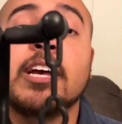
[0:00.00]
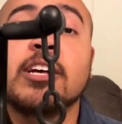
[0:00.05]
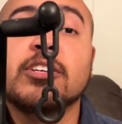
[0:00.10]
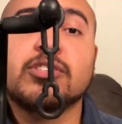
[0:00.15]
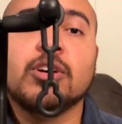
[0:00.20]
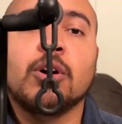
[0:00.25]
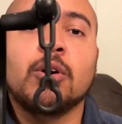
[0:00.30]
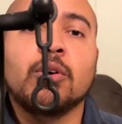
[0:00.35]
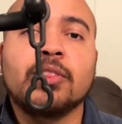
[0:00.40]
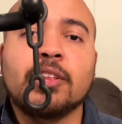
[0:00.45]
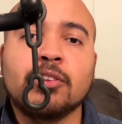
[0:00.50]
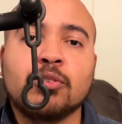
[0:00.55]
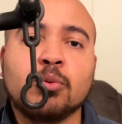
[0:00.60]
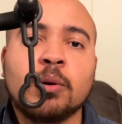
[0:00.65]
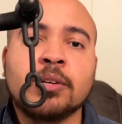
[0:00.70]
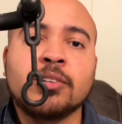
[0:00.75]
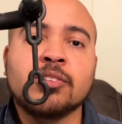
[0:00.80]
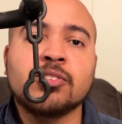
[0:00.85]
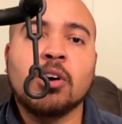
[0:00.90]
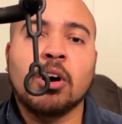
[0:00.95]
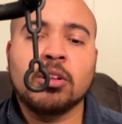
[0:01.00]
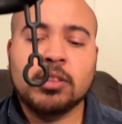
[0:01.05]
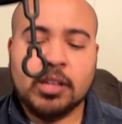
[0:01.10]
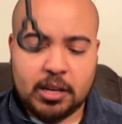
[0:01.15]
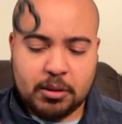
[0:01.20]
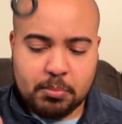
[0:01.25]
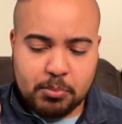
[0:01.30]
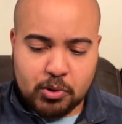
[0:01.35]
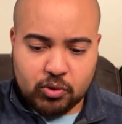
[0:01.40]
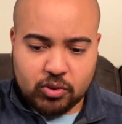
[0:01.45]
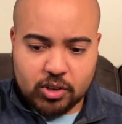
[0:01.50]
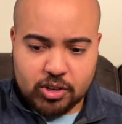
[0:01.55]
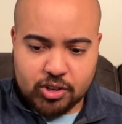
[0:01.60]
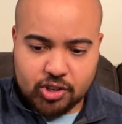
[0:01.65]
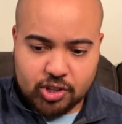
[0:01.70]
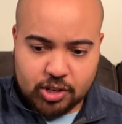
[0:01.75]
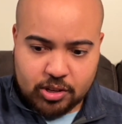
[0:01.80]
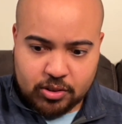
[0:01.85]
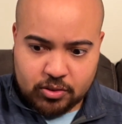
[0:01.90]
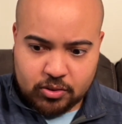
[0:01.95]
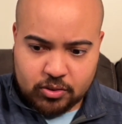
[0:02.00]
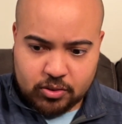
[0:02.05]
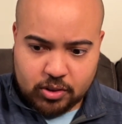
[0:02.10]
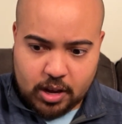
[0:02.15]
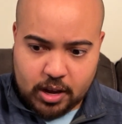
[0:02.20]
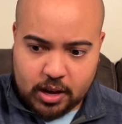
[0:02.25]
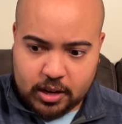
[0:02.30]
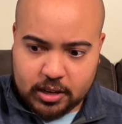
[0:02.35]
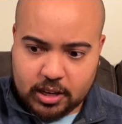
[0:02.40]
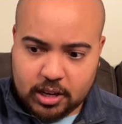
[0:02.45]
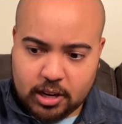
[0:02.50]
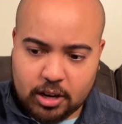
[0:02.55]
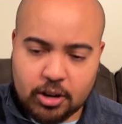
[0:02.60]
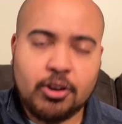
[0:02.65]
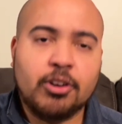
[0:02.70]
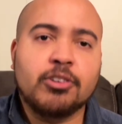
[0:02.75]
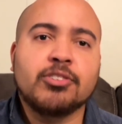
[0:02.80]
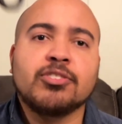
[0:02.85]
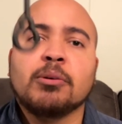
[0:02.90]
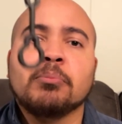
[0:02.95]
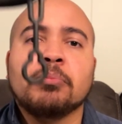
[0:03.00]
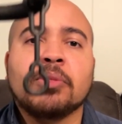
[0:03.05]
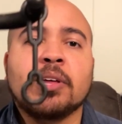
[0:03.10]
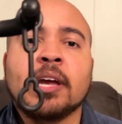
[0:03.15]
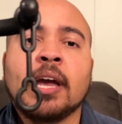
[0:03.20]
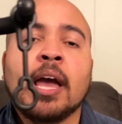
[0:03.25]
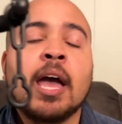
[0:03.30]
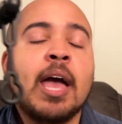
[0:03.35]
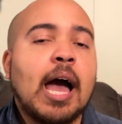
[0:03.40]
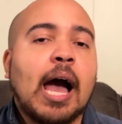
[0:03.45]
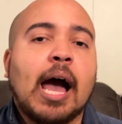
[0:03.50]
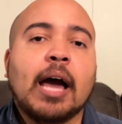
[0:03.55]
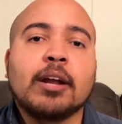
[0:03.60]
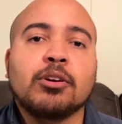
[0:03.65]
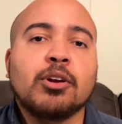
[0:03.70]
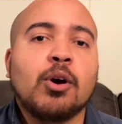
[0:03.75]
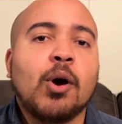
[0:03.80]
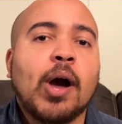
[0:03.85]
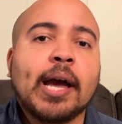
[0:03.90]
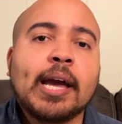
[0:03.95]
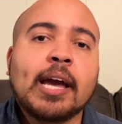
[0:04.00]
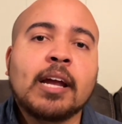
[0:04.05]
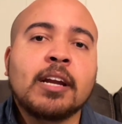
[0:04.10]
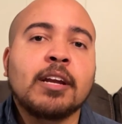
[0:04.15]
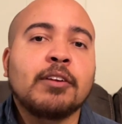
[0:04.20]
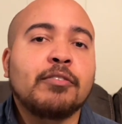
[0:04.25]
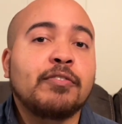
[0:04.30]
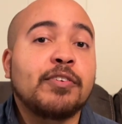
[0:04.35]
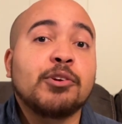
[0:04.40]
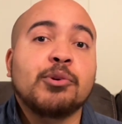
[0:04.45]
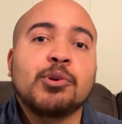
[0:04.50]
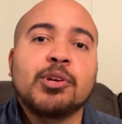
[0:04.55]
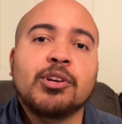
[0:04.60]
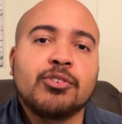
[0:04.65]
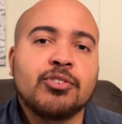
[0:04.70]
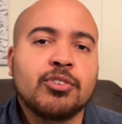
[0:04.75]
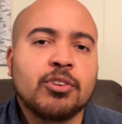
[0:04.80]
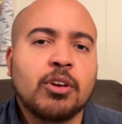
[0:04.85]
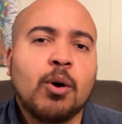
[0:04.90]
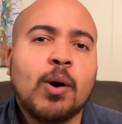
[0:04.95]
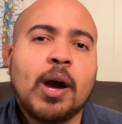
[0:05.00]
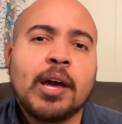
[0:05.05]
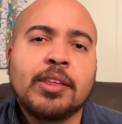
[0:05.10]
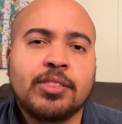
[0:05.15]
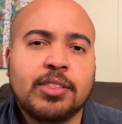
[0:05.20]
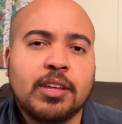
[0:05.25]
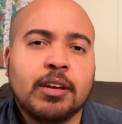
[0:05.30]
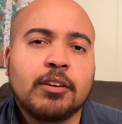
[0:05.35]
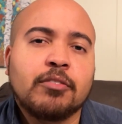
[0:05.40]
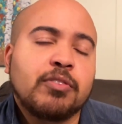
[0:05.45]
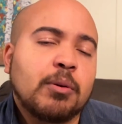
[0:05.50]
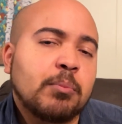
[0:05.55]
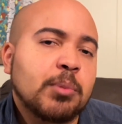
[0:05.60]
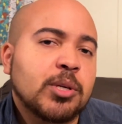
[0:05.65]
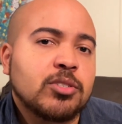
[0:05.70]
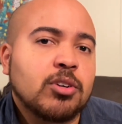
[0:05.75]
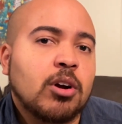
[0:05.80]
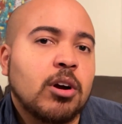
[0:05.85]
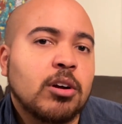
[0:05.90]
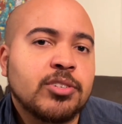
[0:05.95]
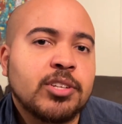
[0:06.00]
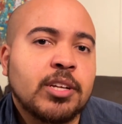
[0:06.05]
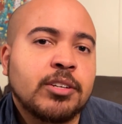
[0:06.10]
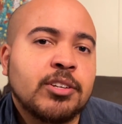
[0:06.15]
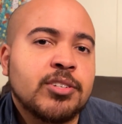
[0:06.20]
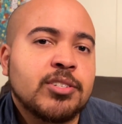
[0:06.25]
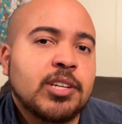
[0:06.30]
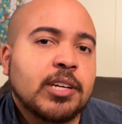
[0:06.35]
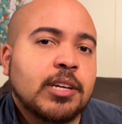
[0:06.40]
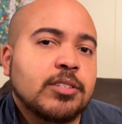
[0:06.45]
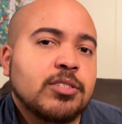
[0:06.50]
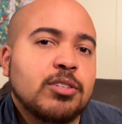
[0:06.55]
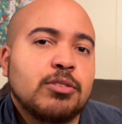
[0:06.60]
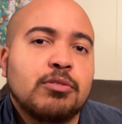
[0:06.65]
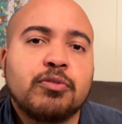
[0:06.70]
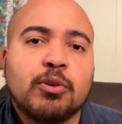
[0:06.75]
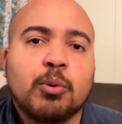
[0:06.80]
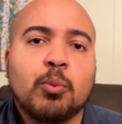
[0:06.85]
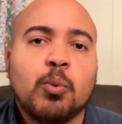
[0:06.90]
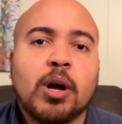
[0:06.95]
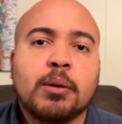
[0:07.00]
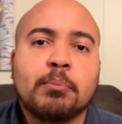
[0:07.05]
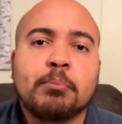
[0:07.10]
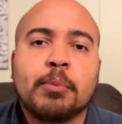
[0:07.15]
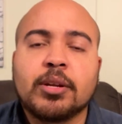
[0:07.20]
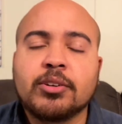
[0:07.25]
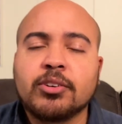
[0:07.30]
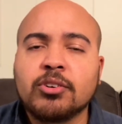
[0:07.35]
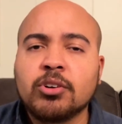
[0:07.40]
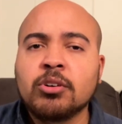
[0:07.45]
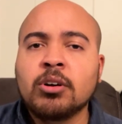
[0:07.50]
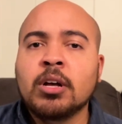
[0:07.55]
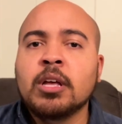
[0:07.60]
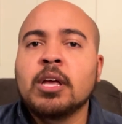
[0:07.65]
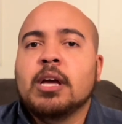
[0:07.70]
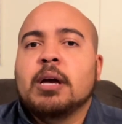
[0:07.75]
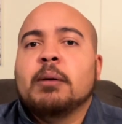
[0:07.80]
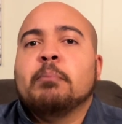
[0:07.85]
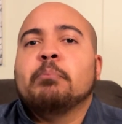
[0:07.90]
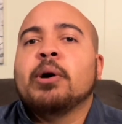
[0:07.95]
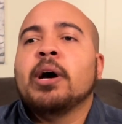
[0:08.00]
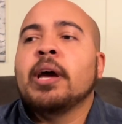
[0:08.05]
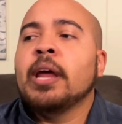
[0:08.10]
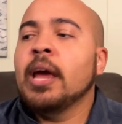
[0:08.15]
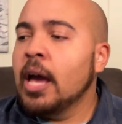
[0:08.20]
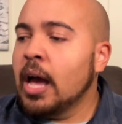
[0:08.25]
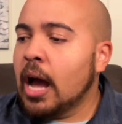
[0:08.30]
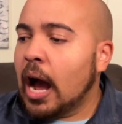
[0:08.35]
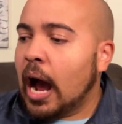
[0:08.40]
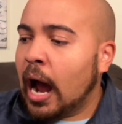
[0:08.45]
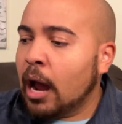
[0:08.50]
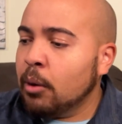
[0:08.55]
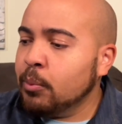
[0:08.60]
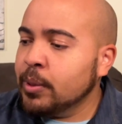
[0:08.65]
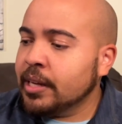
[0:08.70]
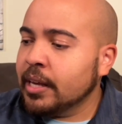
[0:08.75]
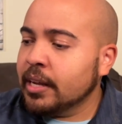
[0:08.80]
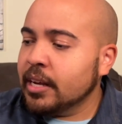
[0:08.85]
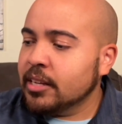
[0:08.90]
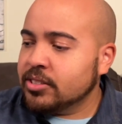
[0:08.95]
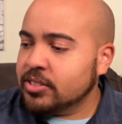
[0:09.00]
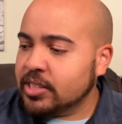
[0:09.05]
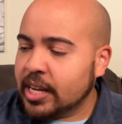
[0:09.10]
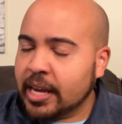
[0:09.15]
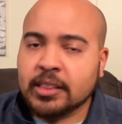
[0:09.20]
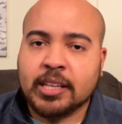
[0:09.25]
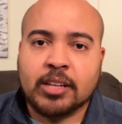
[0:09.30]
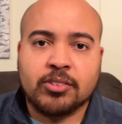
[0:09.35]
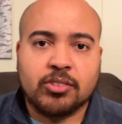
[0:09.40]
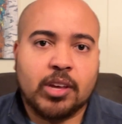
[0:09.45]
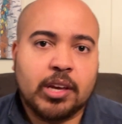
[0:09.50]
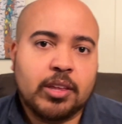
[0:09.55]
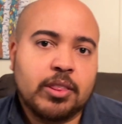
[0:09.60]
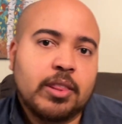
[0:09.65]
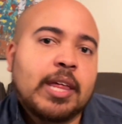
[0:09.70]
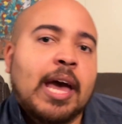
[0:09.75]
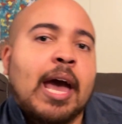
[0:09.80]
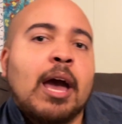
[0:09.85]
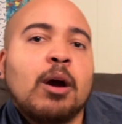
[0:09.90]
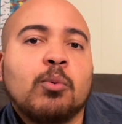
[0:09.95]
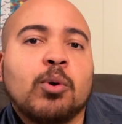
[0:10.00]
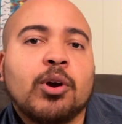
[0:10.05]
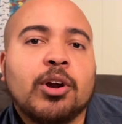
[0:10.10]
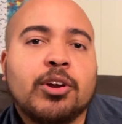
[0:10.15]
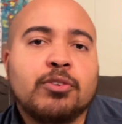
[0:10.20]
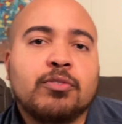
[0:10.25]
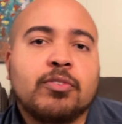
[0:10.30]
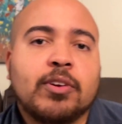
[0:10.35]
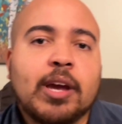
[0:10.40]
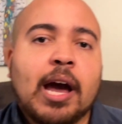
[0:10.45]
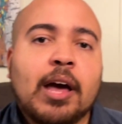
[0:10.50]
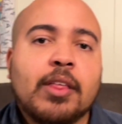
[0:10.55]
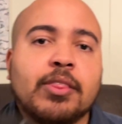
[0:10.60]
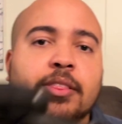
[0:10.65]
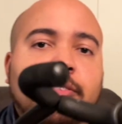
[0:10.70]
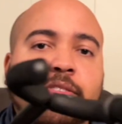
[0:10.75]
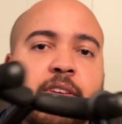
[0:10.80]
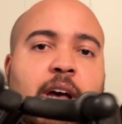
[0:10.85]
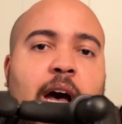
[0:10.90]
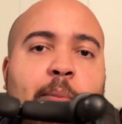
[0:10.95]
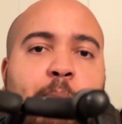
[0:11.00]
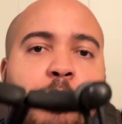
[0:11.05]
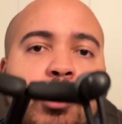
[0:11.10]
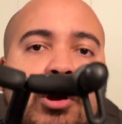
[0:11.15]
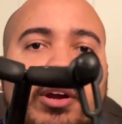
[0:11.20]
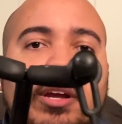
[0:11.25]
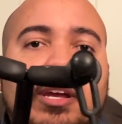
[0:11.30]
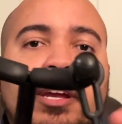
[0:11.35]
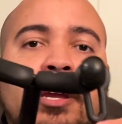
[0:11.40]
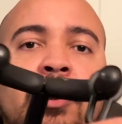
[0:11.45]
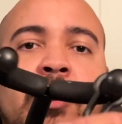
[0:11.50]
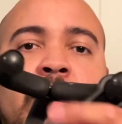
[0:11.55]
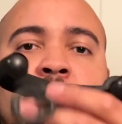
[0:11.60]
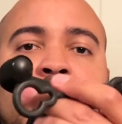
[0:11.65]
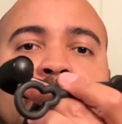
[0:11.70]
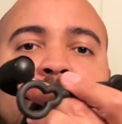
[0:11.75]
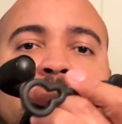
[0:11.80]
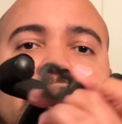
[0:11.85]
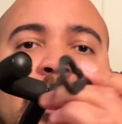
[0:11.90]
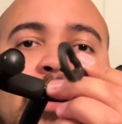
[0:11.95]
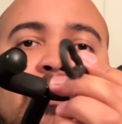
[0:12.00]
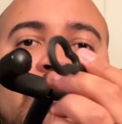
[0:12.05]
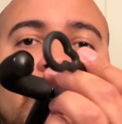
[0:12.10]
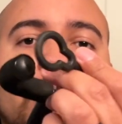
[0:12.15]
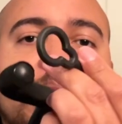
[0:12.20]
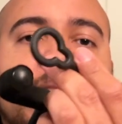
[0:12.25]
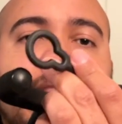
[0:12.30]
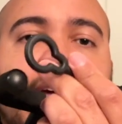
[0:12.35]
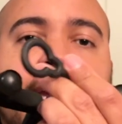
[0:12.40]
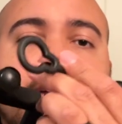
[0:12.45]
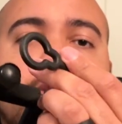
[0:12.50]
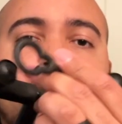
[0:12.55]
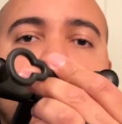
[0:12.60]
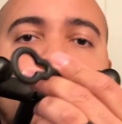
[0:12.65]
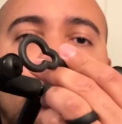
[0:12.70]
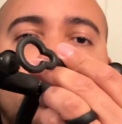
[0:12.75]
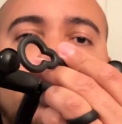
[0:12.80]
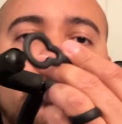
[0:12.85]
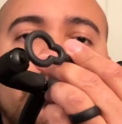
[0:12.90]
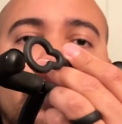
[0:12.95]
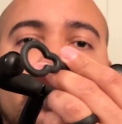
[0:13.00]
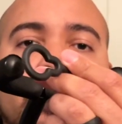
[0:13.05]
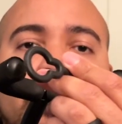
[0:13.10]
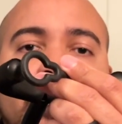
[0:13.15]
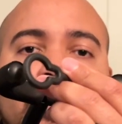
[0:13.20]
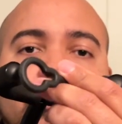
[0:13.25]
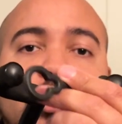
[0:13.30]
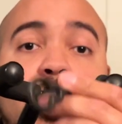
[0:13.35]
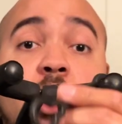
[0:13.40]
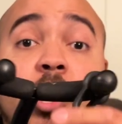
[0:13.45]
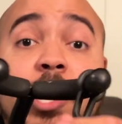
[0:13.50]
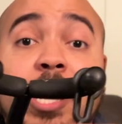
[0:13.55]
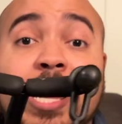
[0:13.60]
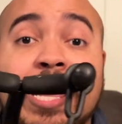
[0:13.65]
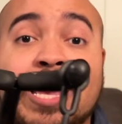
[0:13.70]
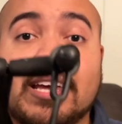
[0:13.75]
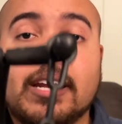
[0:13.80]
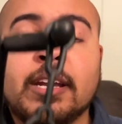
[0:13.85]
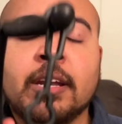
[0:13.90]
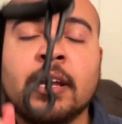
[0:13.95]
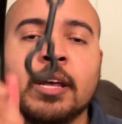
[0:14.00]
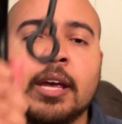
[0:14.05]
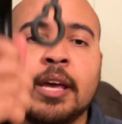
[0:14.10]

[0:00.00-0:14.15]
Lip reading: So this one is called like Musician's Gear or something. I don't know. I got it a few years ago, I think from Guitar Center as like a 2-for-1 bundle, but I would get a stand that's like that, where you've got the top part here and it's got something that can hold the guitar in,